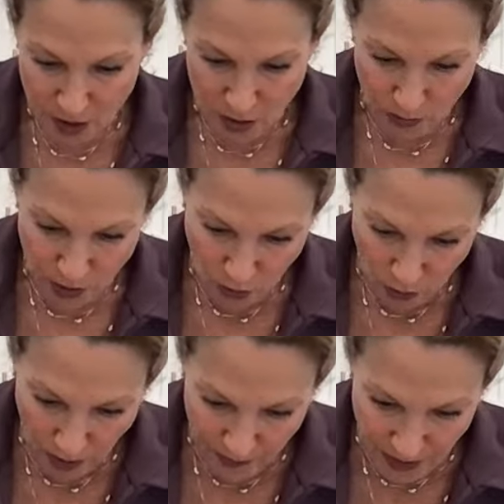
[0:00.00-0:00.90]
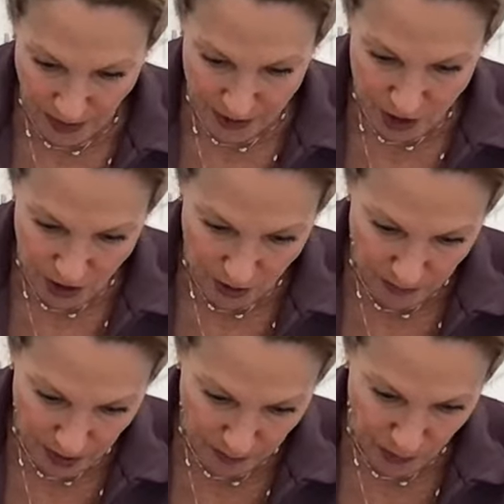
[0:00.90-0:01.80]
So I'm going to go around the edge here
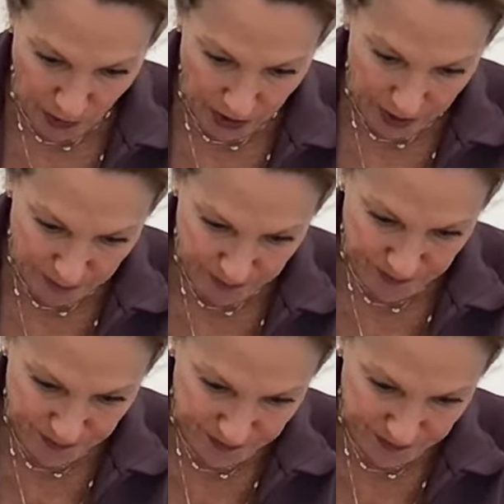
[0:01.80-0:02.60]
and make it pretty.